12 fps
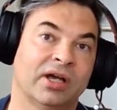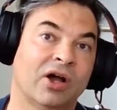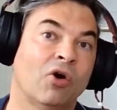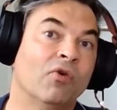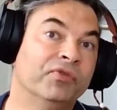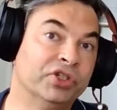
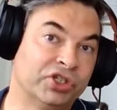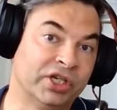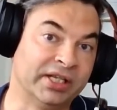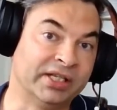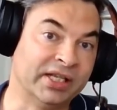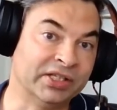
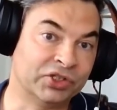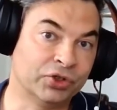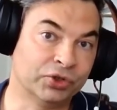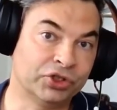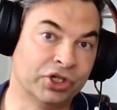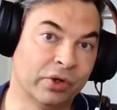Obviously, it's
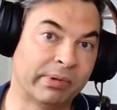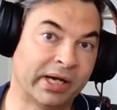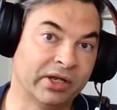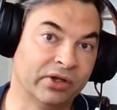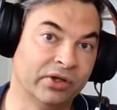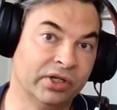good to know
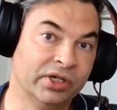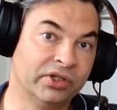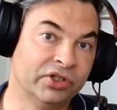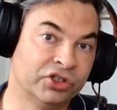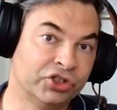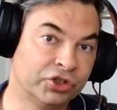about it earlier.
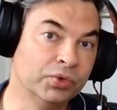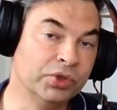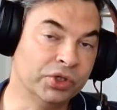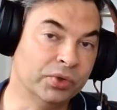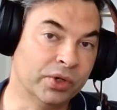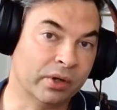The sooner
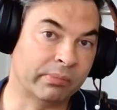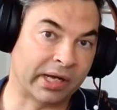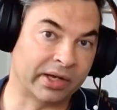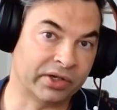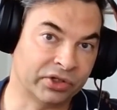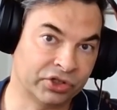you know
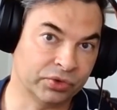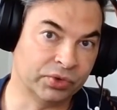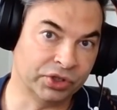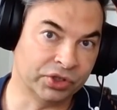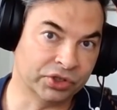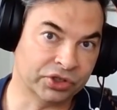about it, the sooner
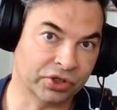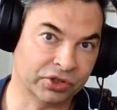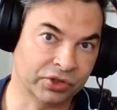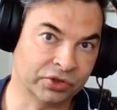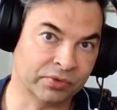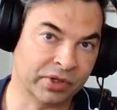you can start
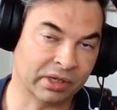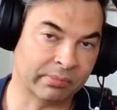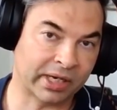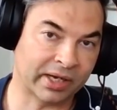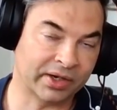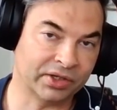doing something
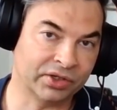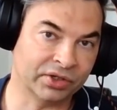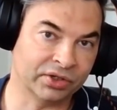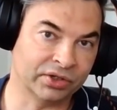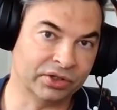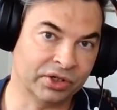about it. You
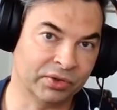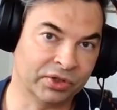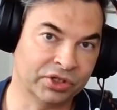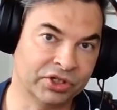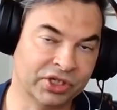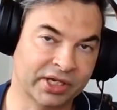can,
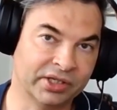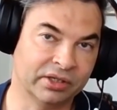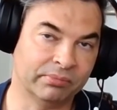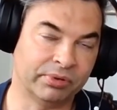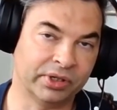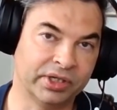contain the
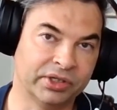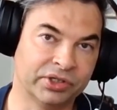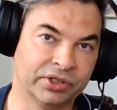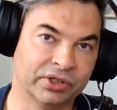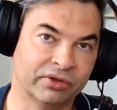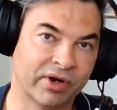breach,
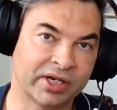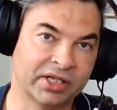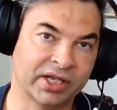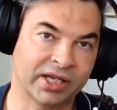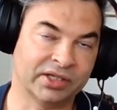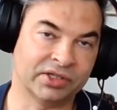
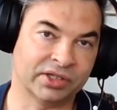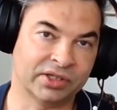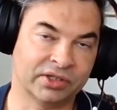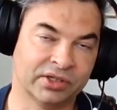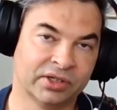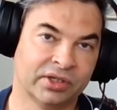eradicate it,
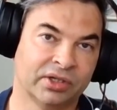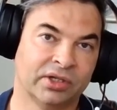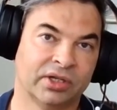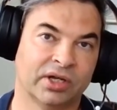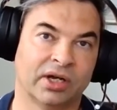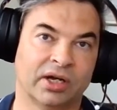
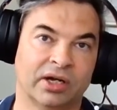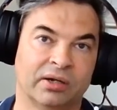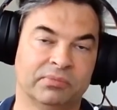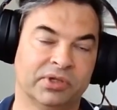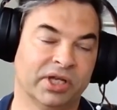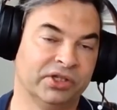
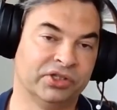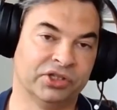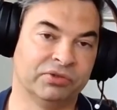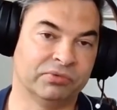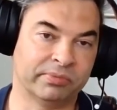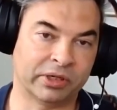get your
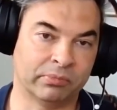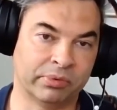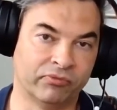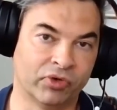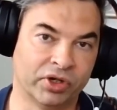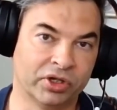systems back up
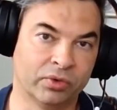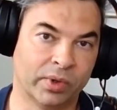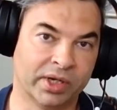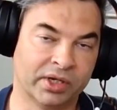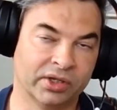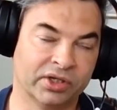and running
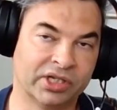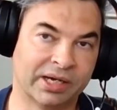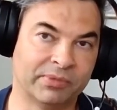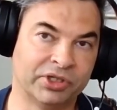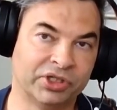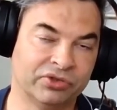quicker. The
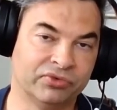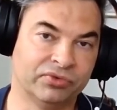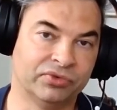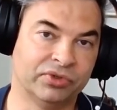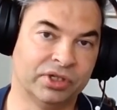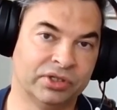damage
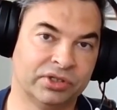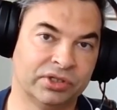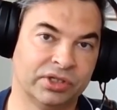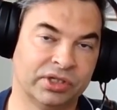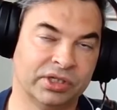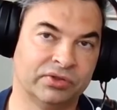is
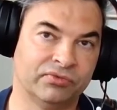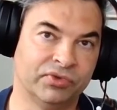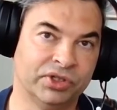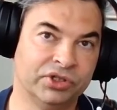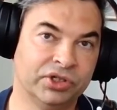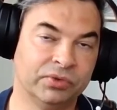
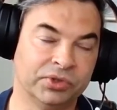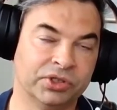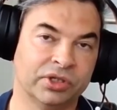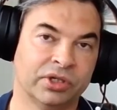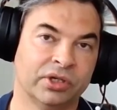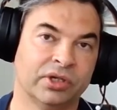reduced,
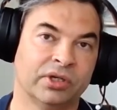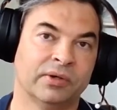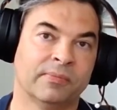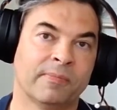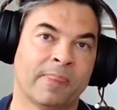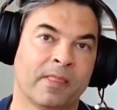
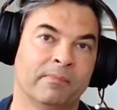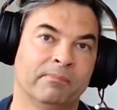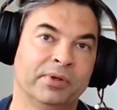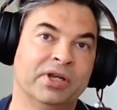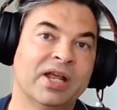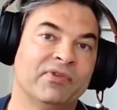
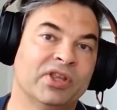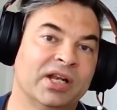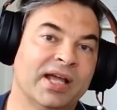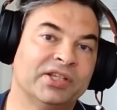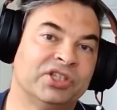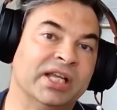but
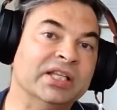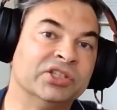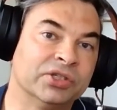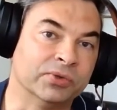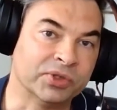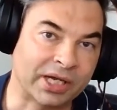nevertheless, there is
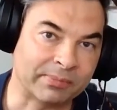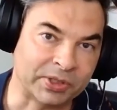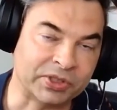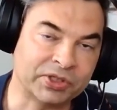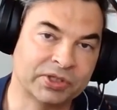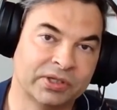still
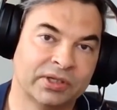damage.